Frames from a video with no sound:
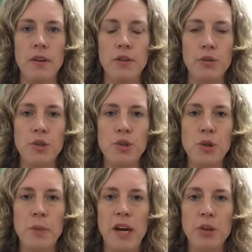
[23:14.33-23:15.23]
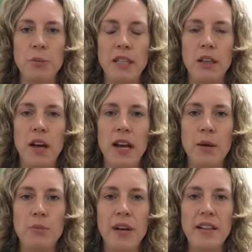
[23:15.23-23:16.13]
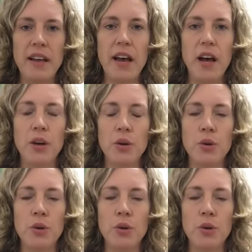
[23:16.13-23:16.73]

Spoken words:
through to about your midline and breathe out